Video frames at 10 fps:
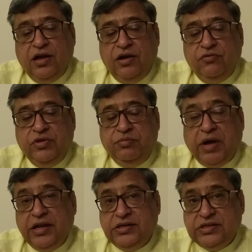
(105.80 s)
we
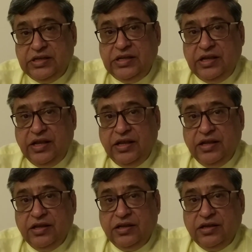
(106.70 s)
might see
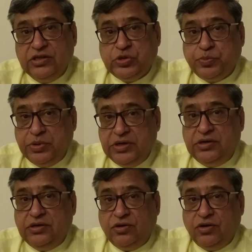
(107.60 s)
a
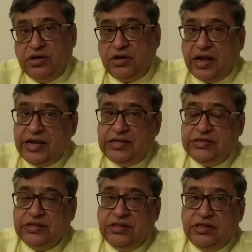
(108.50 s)
spurt or a
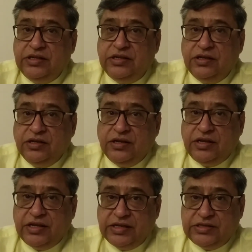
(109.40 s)
rise in the
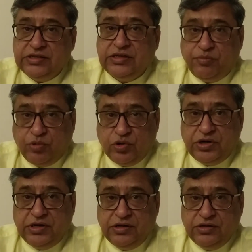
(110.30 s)
cases
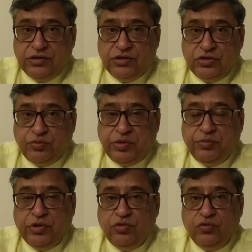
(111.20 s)
reported. So
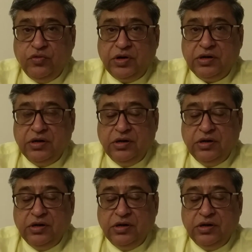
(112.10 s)
people who were